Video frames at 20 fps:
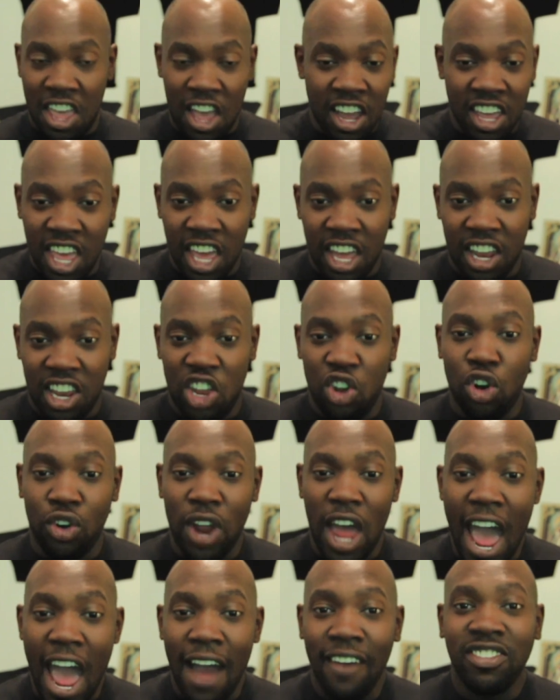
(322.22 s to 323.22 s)
Again, you
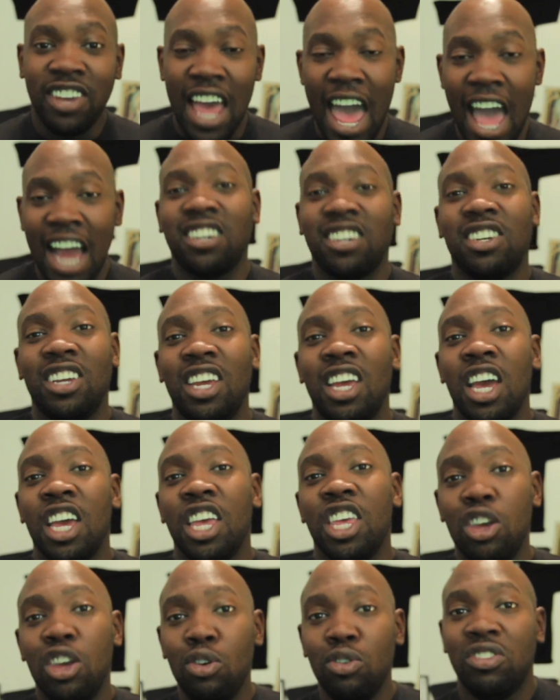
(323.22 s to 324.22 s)
don't have to actually
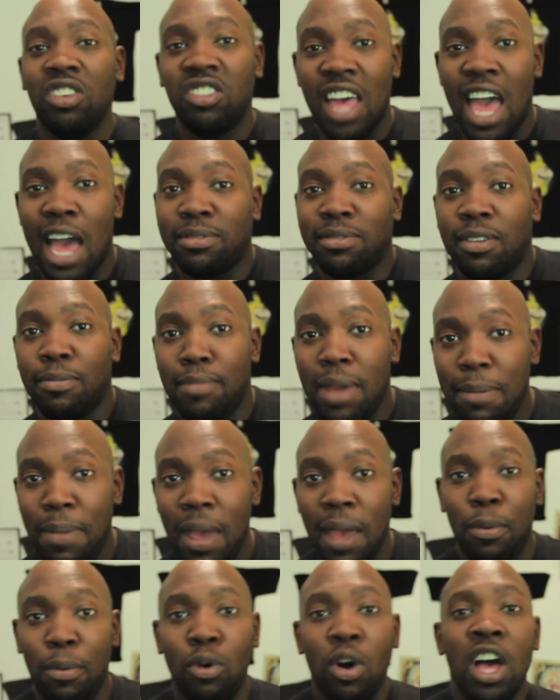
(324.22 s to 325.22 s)
use these apps to meet
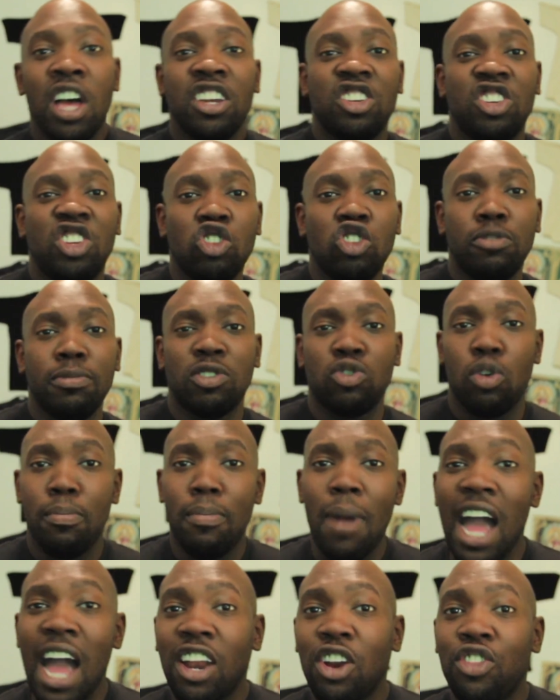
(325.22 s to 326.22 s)
people. Just use them as a
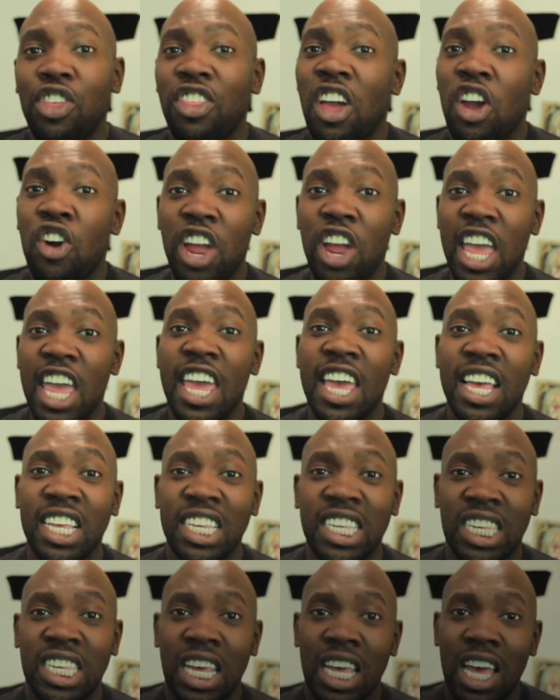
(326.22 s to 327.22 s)
reminder that there
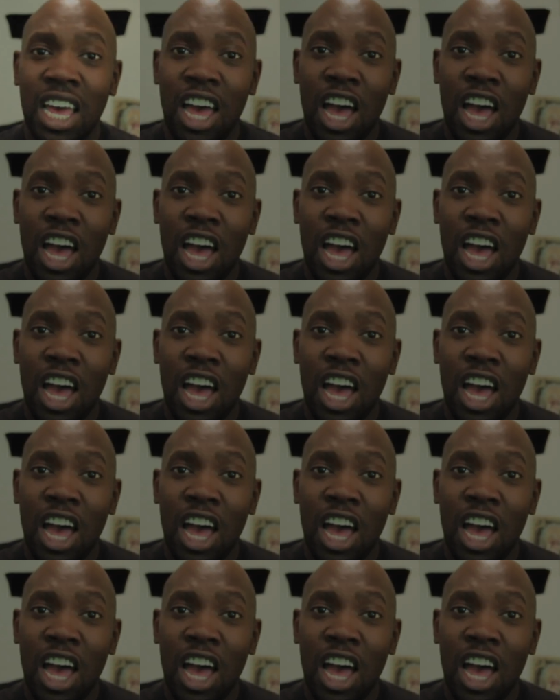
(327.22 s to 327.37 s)
is